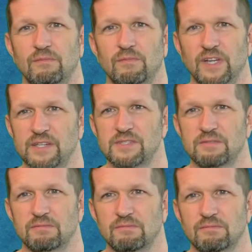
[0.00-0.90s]

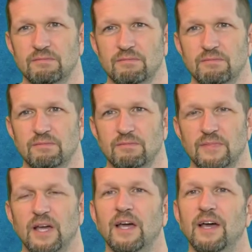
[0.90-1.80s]
Yes?
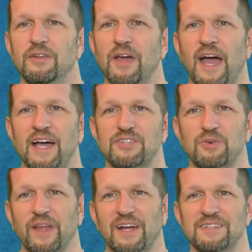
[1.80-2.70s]
And you ask
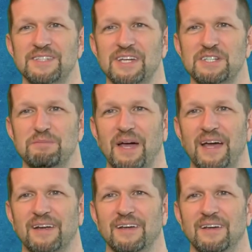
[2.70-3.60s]
for that concession
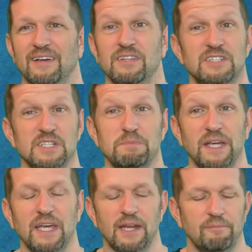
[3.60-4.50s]
back. Just
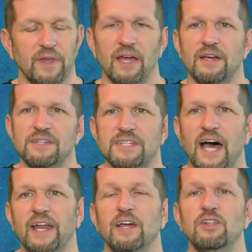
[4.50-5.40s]
may get it.
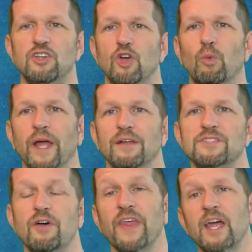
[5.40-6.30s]
Sign it, you win.
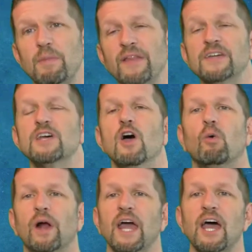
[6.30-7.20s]
So think about this.
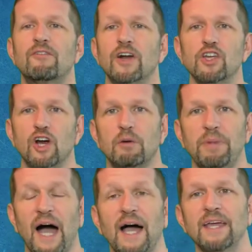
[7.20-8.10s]
Whatever you're
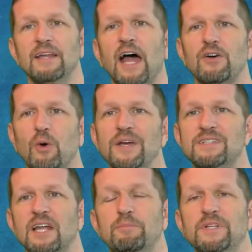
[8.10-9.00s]
buying, always
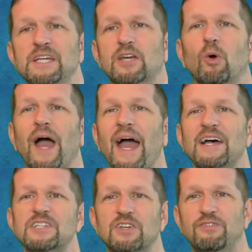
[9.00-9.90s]
set up a decoy.
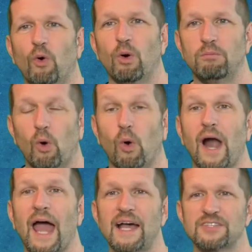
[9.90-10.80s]
Ask for
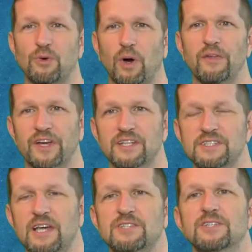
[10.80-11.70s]
more. Ask for other
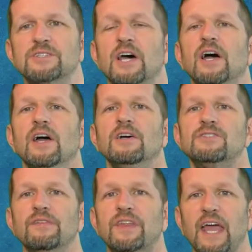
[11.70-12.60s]
concessions.
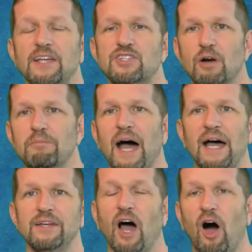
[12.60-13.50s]
So it takes their
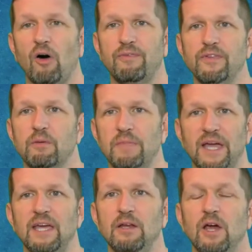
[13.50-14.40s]
mind off of the
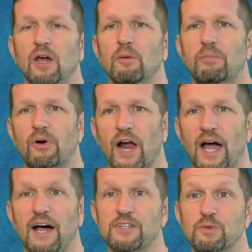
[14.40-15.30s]
main
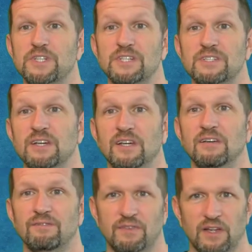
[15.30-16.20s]
prize, which is
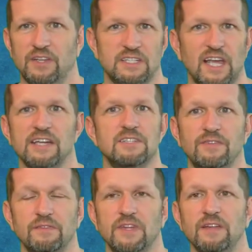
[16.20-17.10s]
in this case, the
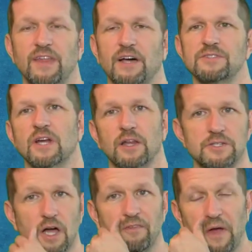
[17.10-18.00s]

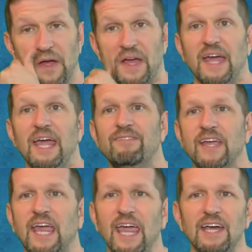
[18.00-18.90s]
$15,000 off. If
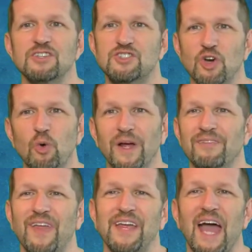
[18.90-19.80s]
they can't do it,
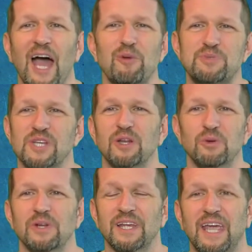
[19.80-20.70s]
if they
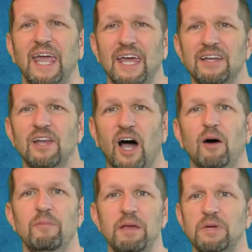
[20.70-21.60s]
absolutely
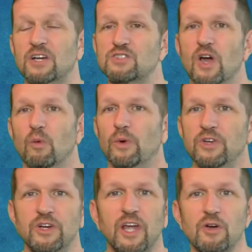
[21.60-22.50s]
cannot, maybe because when
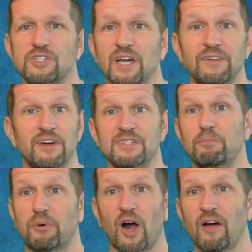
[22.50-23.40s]
you're negotiating, there's a
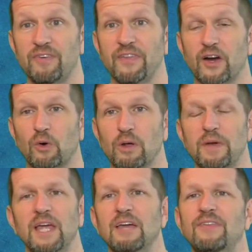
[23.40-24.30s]
profit they're going to
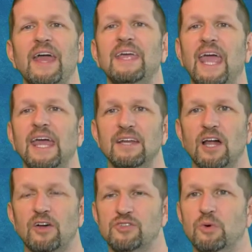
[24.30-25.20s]
make. If they
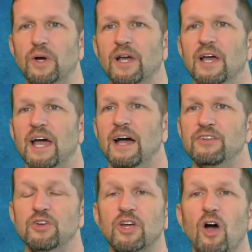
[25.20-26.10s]
cannot do it,
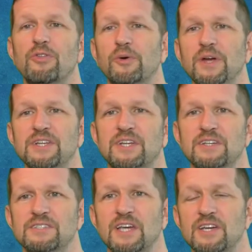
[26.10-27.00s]
and you go through each
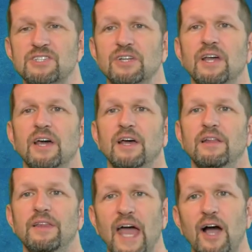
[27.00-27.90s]
concession,
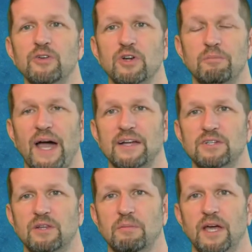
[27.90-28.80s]
now you're back
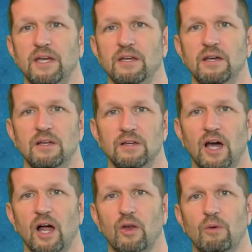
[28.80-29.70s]
to the main
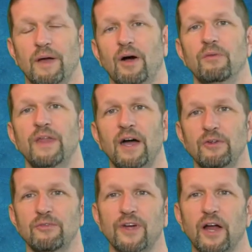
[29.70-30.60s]
dollar amount. Now
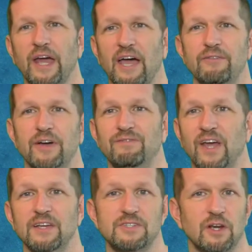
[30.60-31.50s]
you've got to have
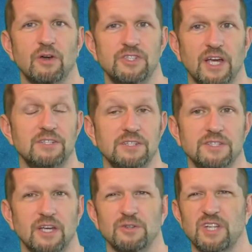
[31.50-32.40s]
advanced negotiation
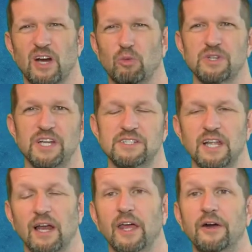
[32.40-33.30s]
skills there. We'll teach
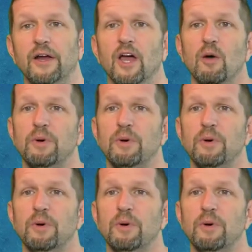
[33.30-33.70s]
that later.